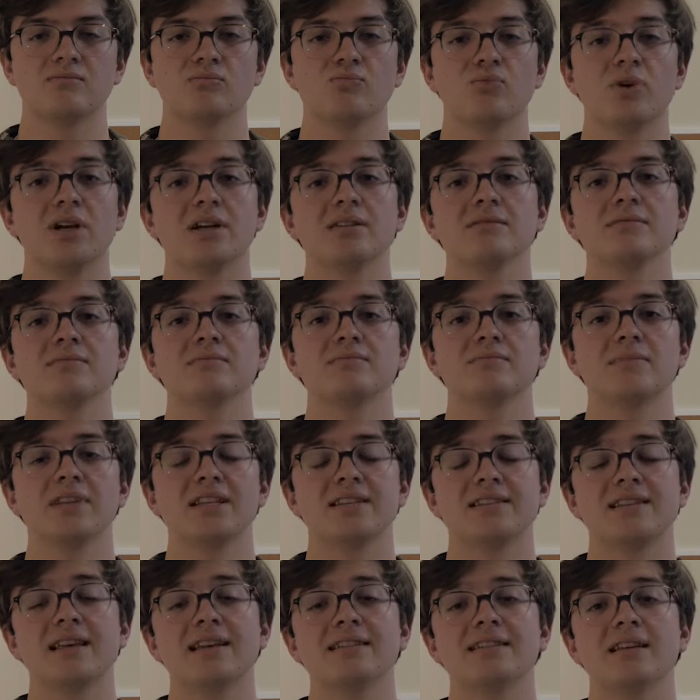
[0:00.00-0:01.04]
Well,
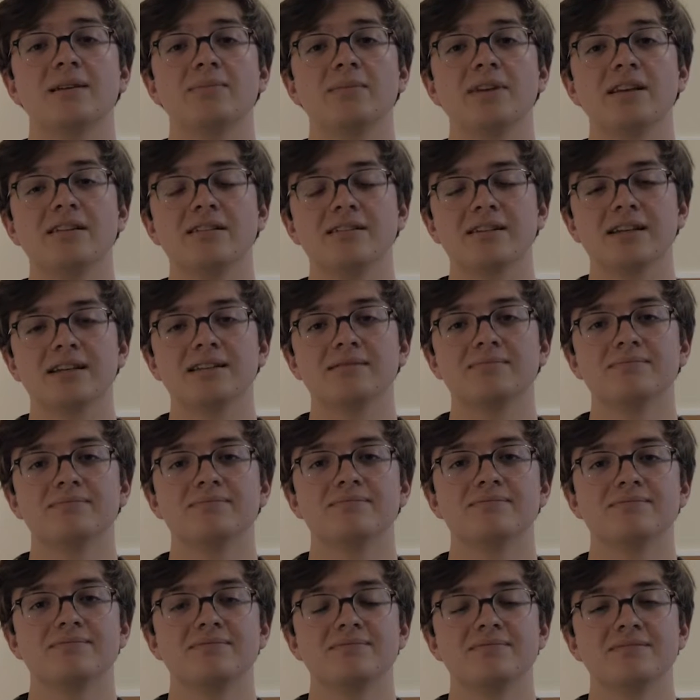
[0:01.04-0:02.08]
it's that time of year again.
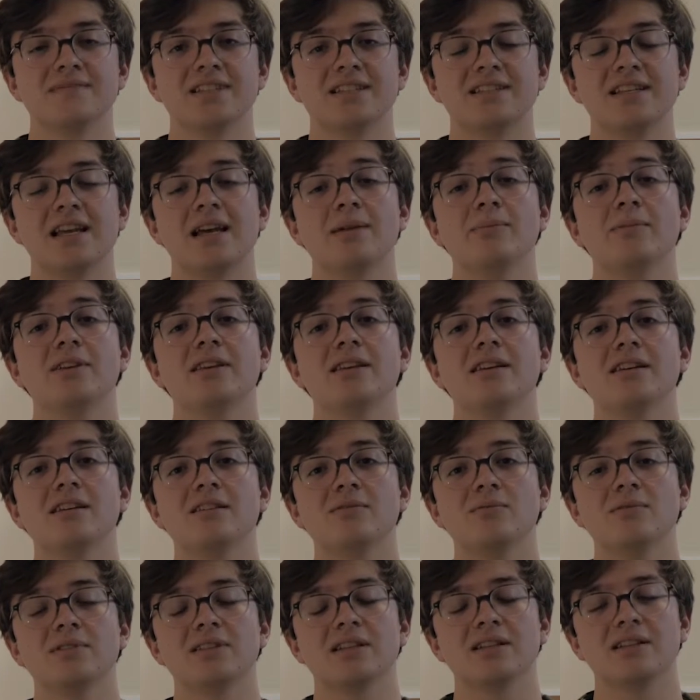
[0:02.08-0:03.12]
The time of year
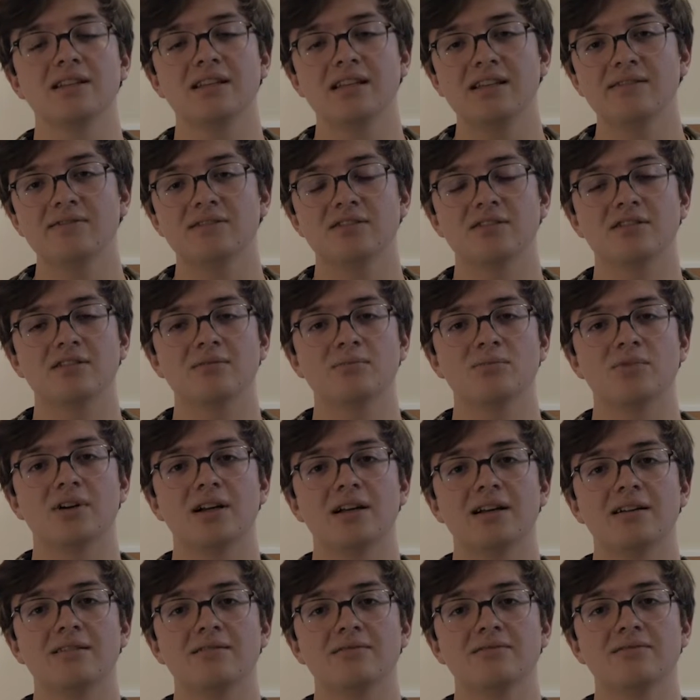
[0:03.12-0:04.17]
when the leaves turn
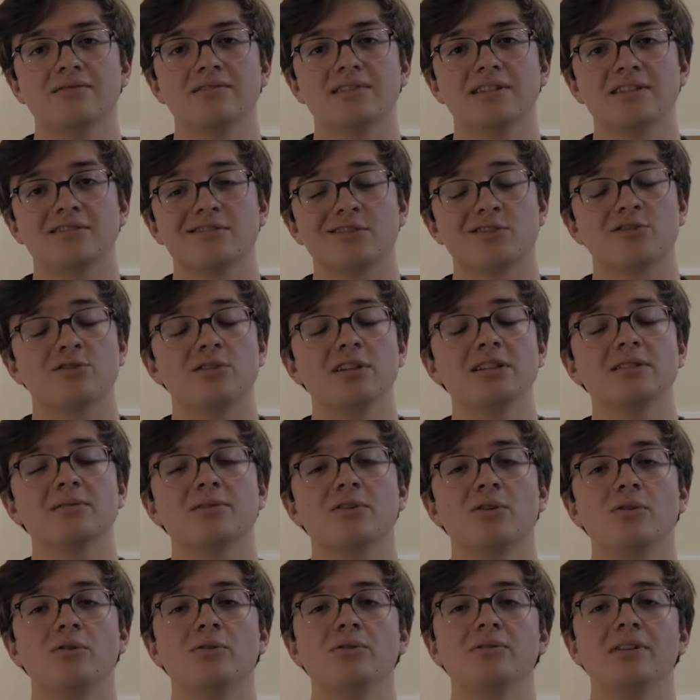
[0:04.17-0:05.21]
brown, there's a crisp
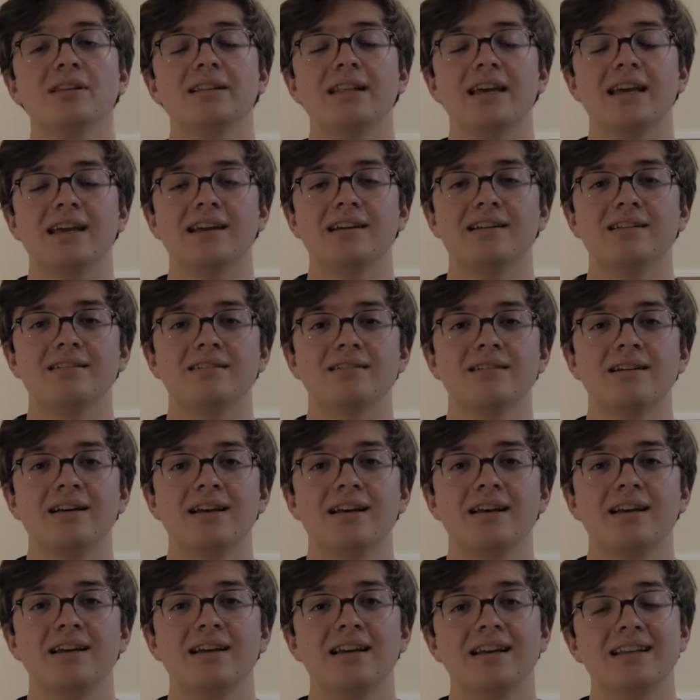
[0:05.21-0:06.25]
cold in the air,
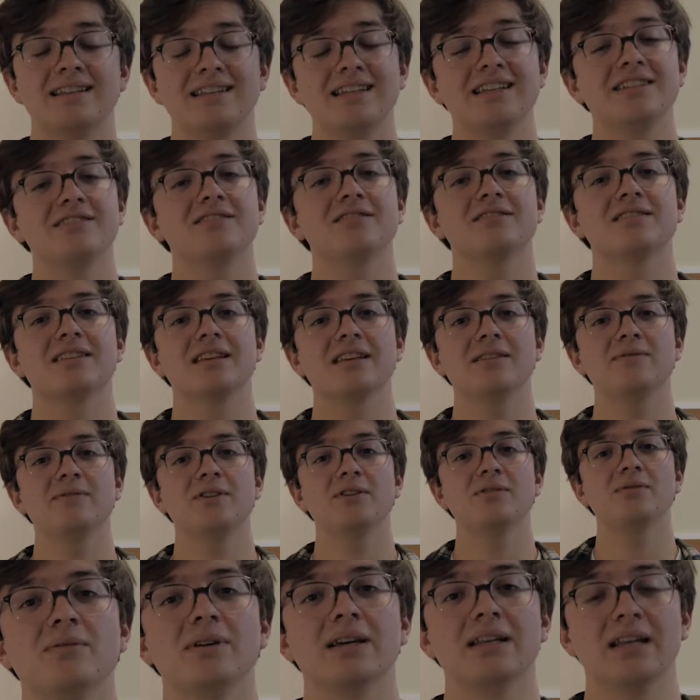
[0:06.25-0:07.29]
and teachers give
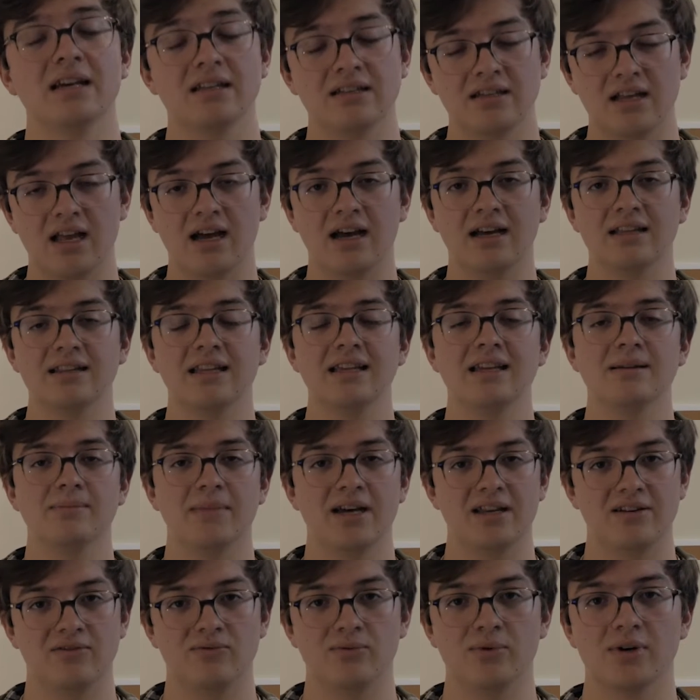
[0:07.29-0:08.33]
you an ungodly
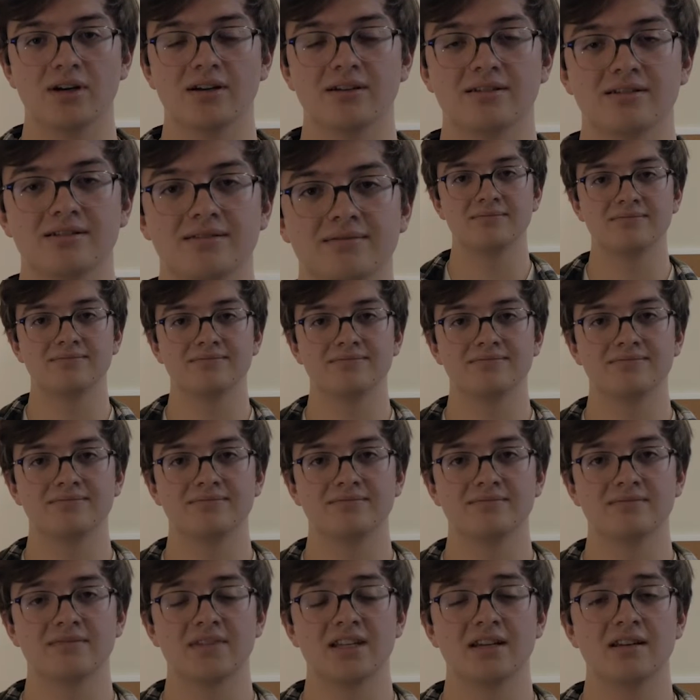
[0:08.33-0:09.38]
amount of work.
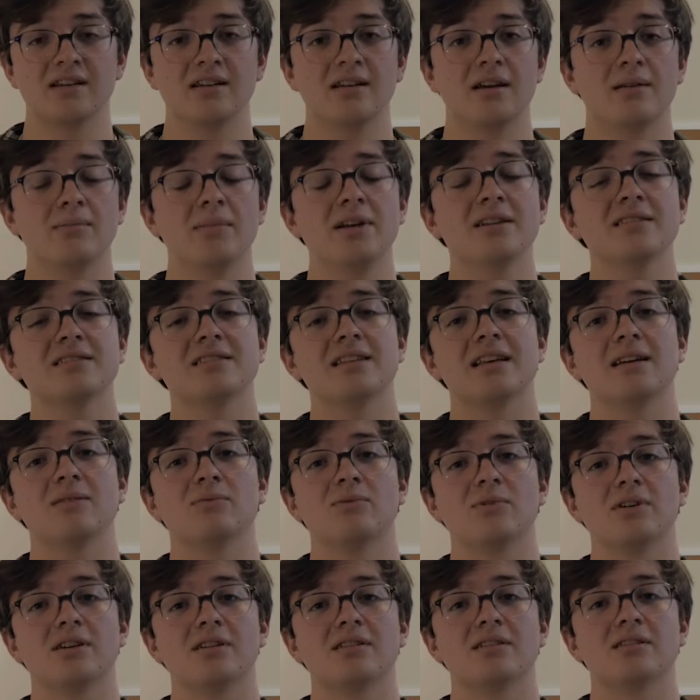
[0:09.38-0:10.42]
Amongst that
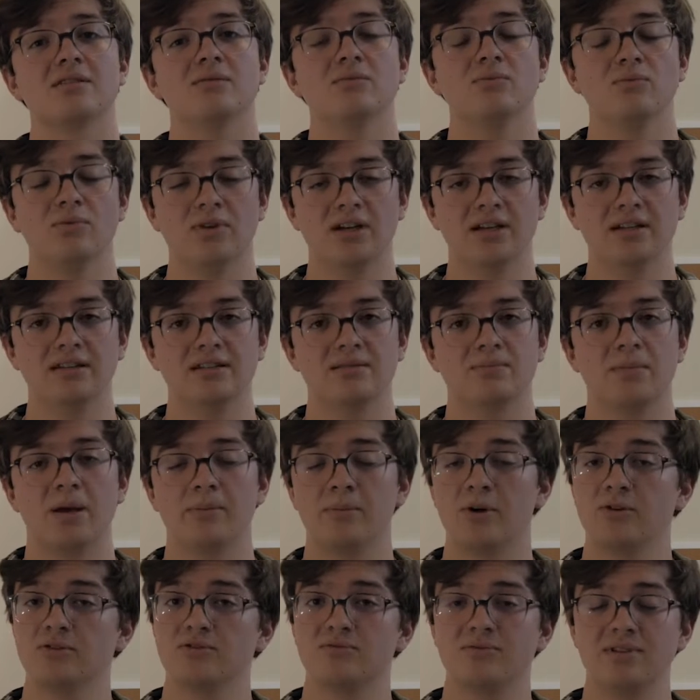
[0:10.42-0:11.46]
work was my
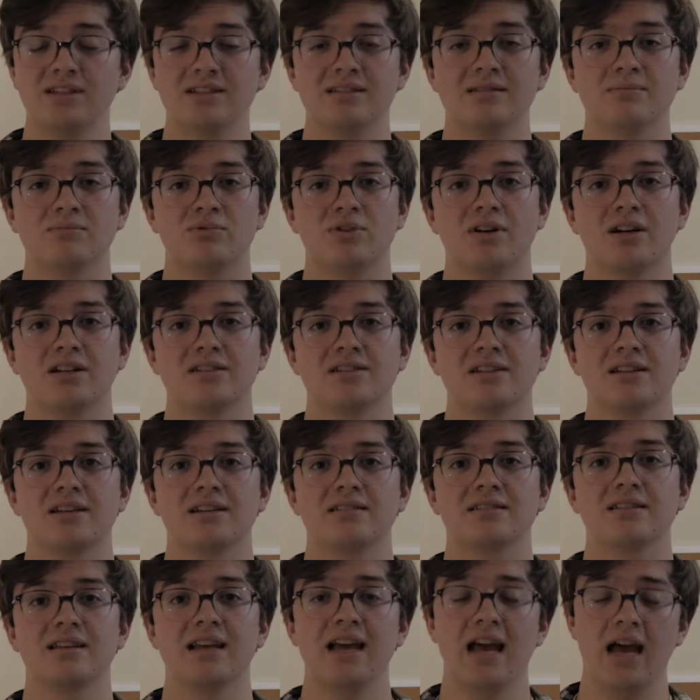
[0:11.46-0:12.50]
most recent
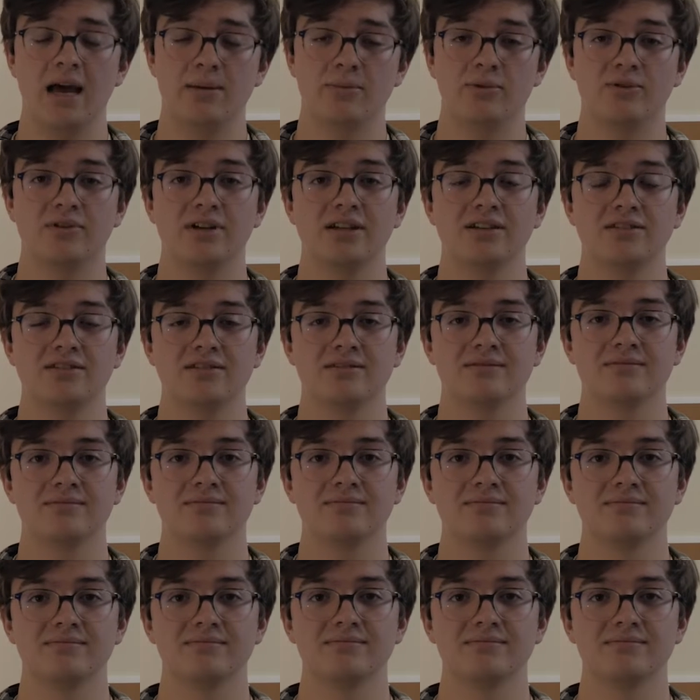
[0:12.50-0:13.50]
project, Aberration.